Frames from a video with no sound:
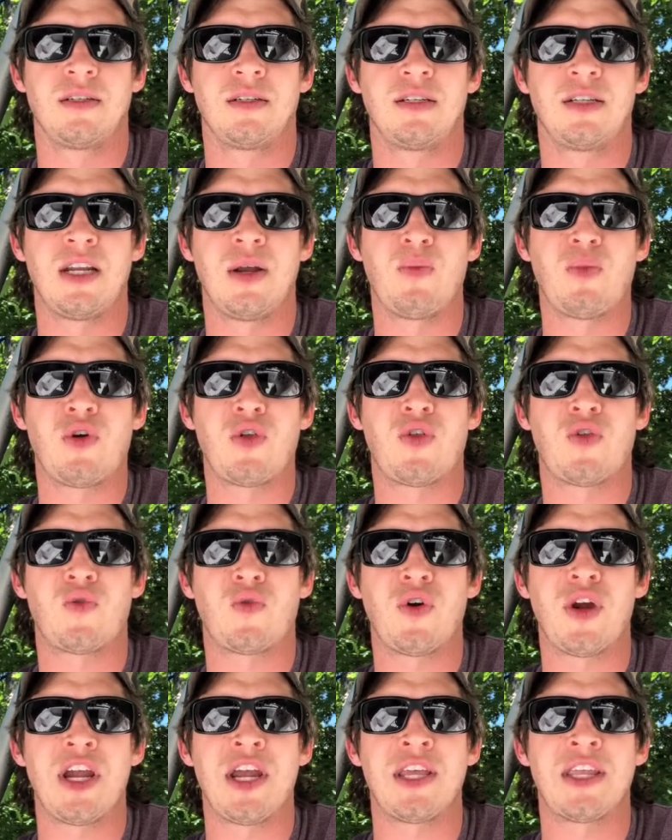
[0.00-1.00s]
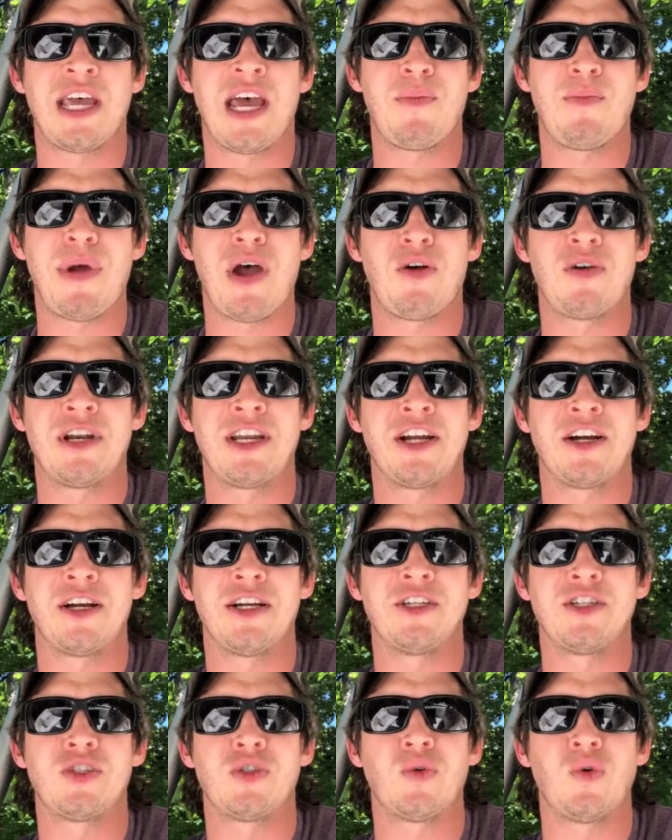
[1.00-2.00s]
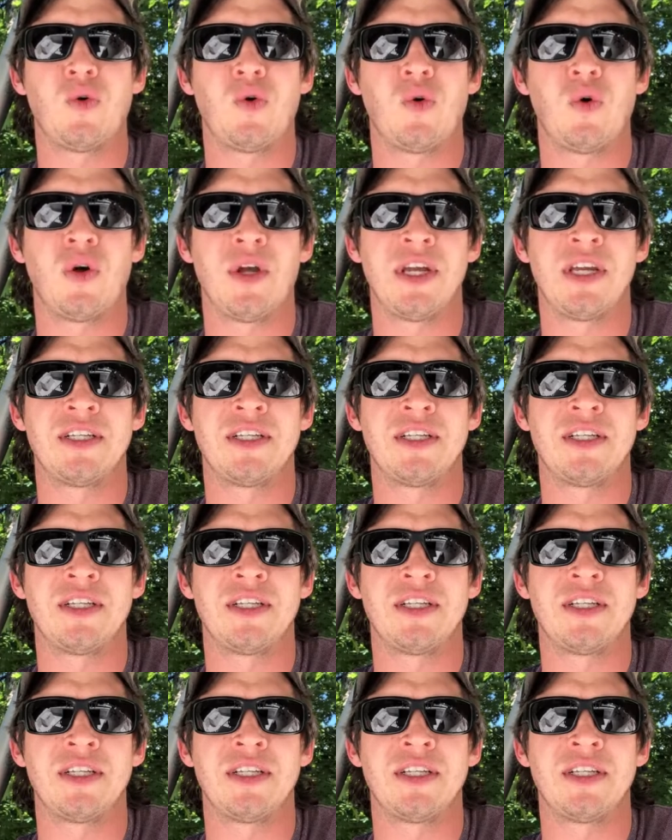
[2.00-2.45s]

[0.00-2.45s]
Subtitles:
Number three, that mountaineering tool